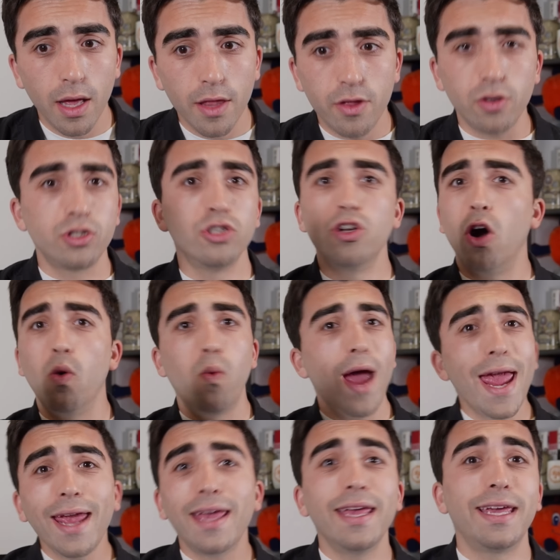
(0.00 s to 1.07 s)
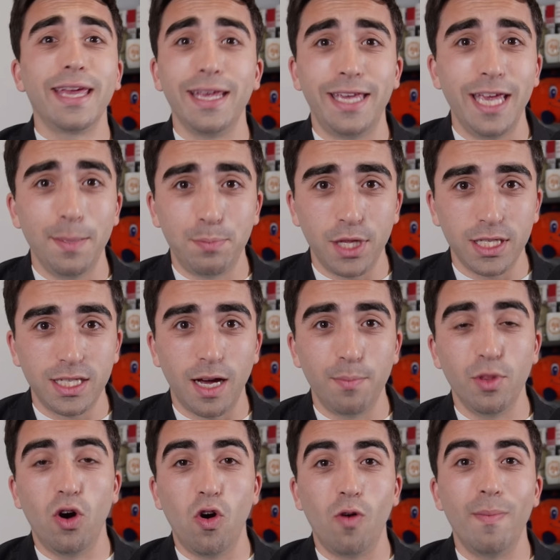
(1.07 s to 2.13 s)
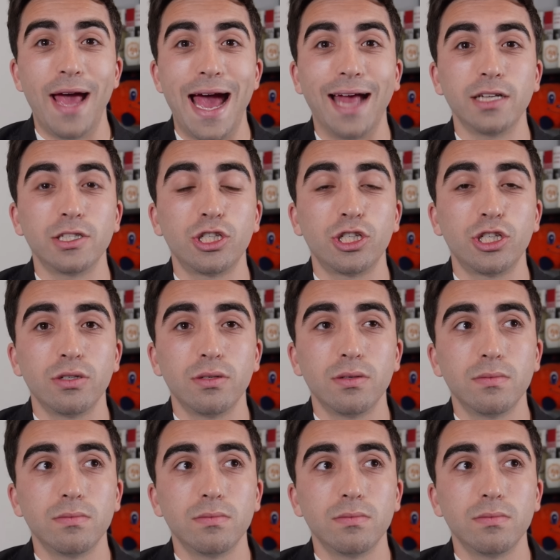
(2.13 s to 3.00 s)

There's no way he can keep this up the whole match.